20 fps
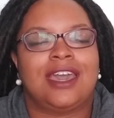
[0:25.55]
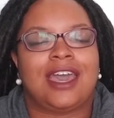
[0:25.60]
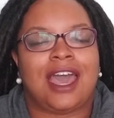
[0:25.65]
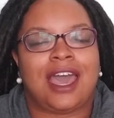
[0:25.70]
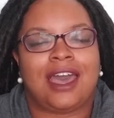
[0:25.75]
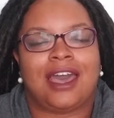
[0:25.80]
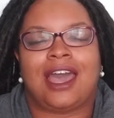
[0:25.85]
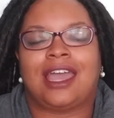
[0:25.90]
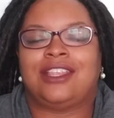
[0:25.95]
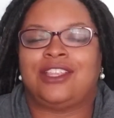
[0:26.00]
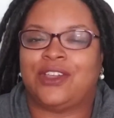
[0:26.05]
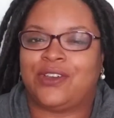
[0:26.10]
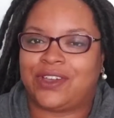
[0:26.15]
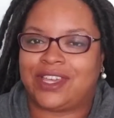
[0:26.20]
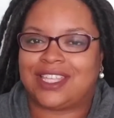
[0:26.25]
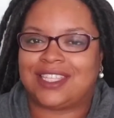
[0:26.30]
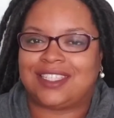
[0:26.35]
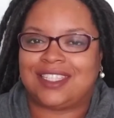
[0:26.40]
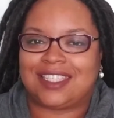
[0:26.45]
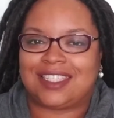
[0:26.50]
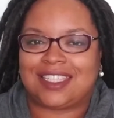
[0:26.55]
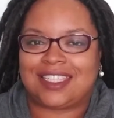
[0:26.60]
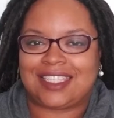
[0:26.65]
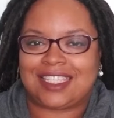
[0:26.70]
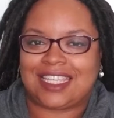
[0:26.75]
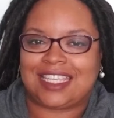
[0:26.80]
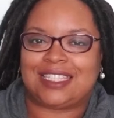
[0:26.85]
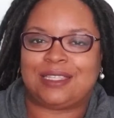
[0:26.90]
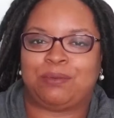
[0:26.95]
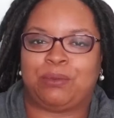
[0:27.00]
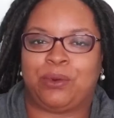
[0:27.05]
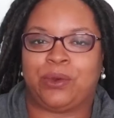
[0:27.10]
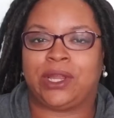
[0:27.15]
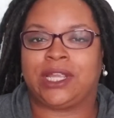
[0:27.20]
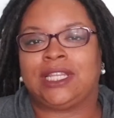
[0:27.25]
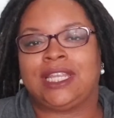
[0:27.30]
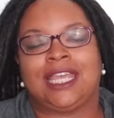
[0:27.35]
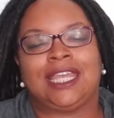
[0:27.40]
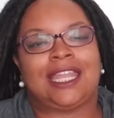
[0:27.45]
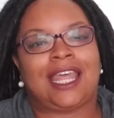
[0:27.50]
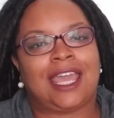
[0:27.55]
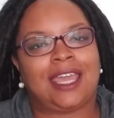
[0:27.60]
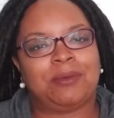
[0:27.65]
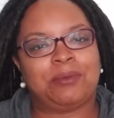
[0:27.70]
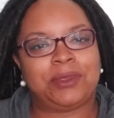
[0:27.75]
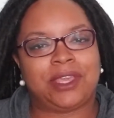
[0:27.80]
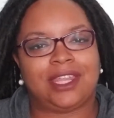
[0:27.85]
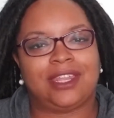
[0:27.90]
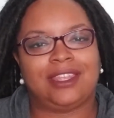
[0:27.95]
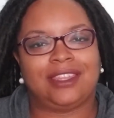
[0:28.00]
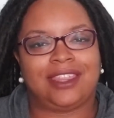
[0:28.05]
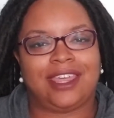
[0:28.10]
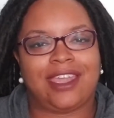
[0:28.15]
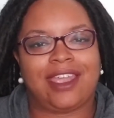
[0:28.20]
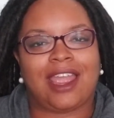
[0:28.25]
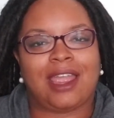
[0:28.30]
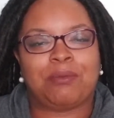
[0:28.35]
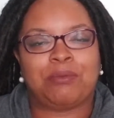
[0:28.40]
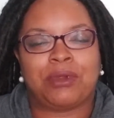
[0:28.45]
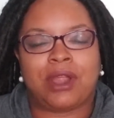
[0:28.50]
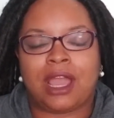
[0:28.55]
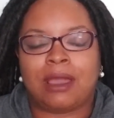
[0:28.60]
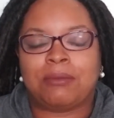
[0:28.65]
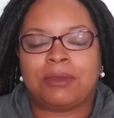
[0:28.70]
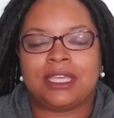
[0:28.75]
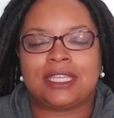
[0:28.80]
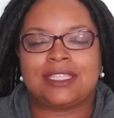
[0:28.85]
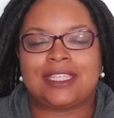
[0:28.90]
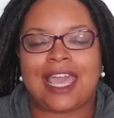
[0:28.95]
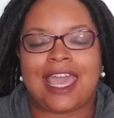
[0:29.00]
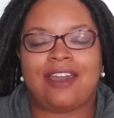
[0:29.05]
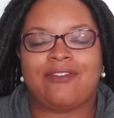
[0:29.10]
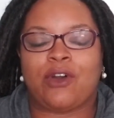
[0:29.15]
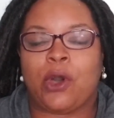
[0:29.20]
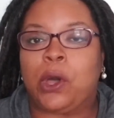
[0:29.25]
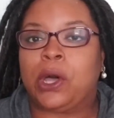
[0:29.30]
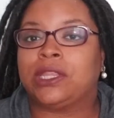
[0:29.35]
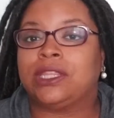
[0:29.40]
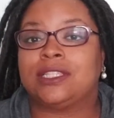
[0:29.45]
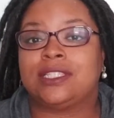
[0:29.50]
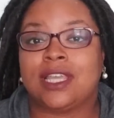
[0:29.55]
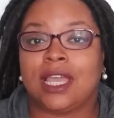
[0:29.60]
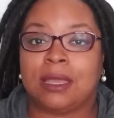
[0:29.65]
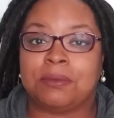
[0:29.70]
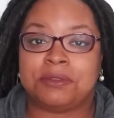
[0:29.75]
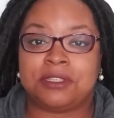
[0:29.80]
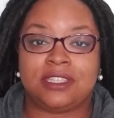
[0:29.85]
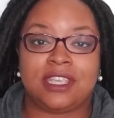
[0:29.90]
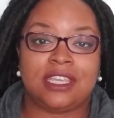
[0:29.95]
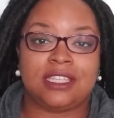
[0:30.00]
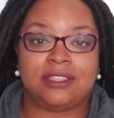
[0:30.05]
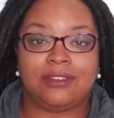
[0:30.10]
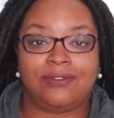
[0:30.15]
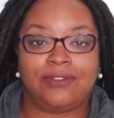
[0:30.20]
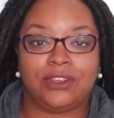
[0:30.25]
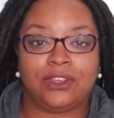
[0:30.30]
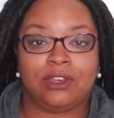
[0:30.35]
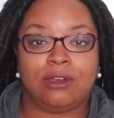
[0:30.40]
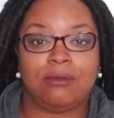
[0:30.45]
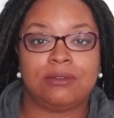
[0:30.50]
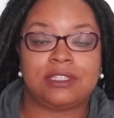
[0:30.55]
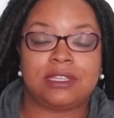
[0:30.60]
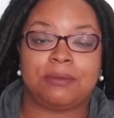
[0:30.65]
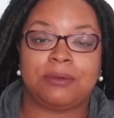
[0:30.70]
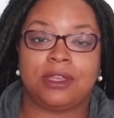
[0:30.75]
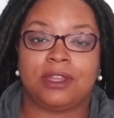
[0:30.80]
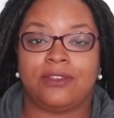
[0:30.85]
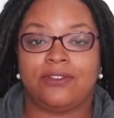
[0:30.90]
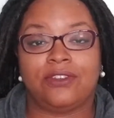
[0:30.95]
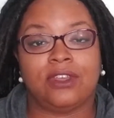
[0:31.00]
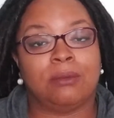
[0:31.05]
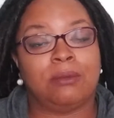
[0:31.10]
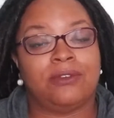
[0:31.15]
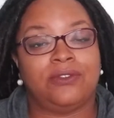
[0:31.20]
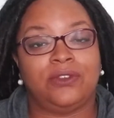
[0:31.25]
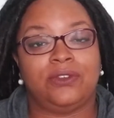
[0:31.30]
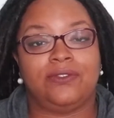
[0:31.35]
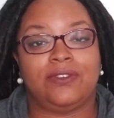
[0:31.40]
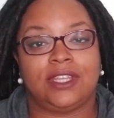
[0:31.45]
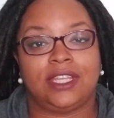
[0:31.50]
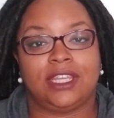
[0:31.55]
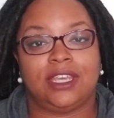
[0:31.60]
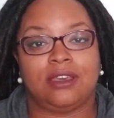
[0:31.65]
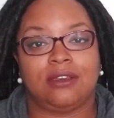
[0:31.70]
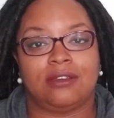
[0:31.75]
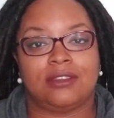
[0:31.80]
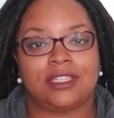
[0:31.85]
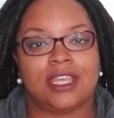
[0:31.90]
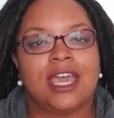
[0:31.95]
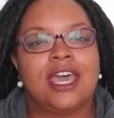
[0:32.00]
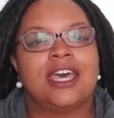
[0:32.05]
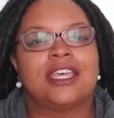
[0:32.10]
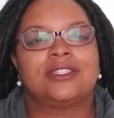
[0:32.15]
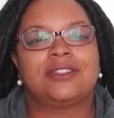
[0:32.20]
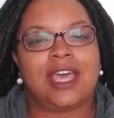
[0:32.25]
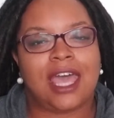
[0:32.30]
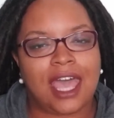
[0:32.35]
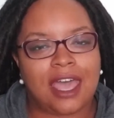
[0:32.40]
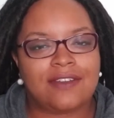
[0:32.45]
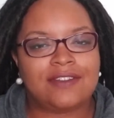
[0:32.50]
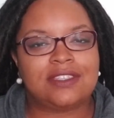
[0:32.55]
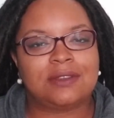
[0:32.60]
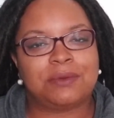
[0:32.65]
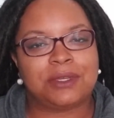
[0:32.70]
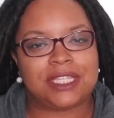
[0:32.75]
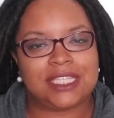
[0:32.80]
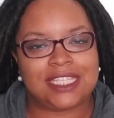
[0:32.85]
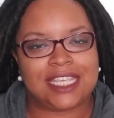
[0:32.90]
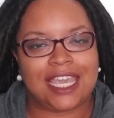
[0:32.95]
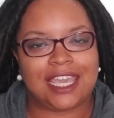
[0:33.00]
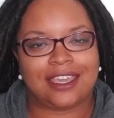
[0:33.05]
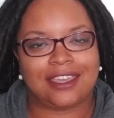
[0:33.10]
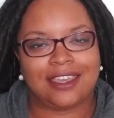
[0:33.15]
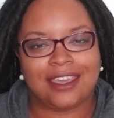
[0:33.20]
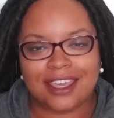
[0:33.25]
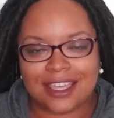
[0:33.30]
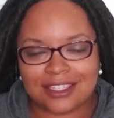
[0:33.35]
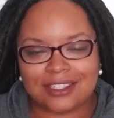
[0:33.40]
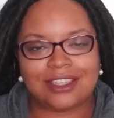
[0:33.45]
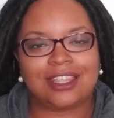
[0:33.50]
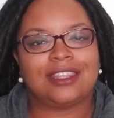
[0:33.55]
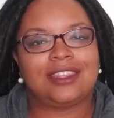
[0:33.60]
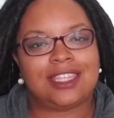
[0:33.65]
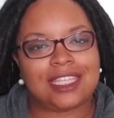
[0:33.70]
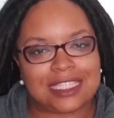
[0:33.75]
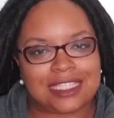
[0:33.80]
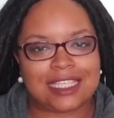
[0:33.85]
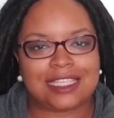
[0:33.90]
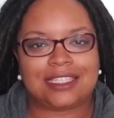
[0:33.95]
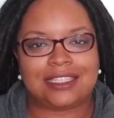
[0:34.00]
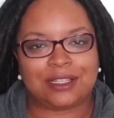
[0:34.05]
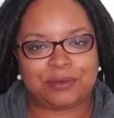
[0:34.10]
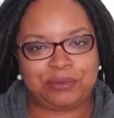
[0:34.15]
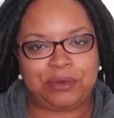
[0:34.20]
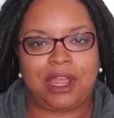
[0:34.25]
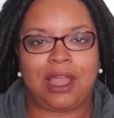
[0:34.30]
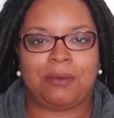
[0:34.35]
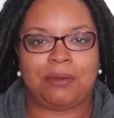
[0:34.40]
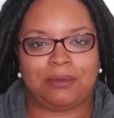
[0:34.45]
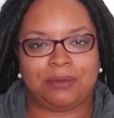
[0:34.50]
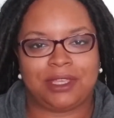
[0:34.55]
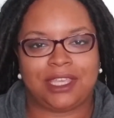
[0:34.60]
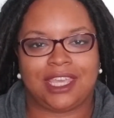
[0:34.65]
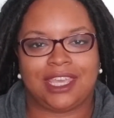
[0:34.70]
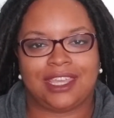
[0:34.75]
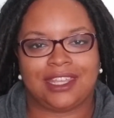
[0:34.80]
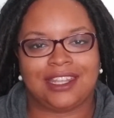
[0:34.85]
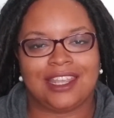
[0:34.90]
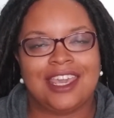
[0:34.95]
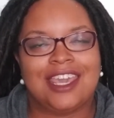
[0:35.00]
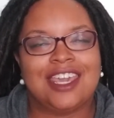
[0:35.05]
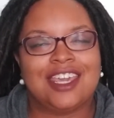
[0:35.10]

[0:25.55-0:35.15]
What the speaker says: I know consistency is important and I am getting there, I promise. I have all the time today to film, so I'm going to film a few videos. So I have some on deck so that this isn't a problem again.